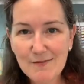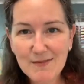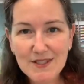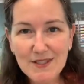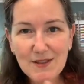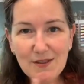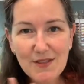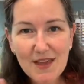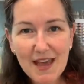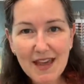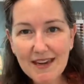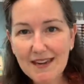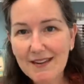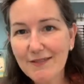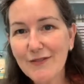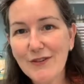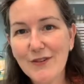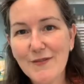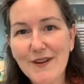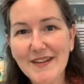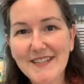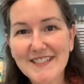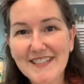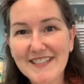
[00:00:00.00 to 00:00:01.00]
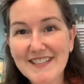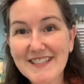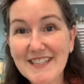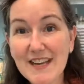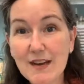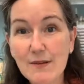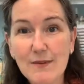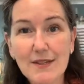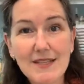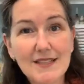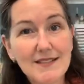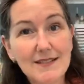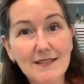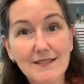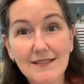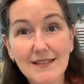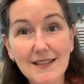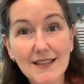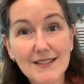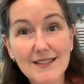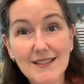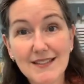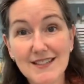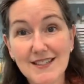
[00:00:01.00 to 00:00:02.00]
So that information is coming soon
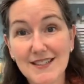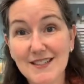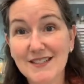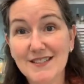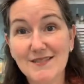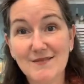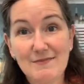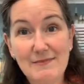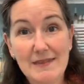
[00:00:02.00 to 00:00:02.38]
because I just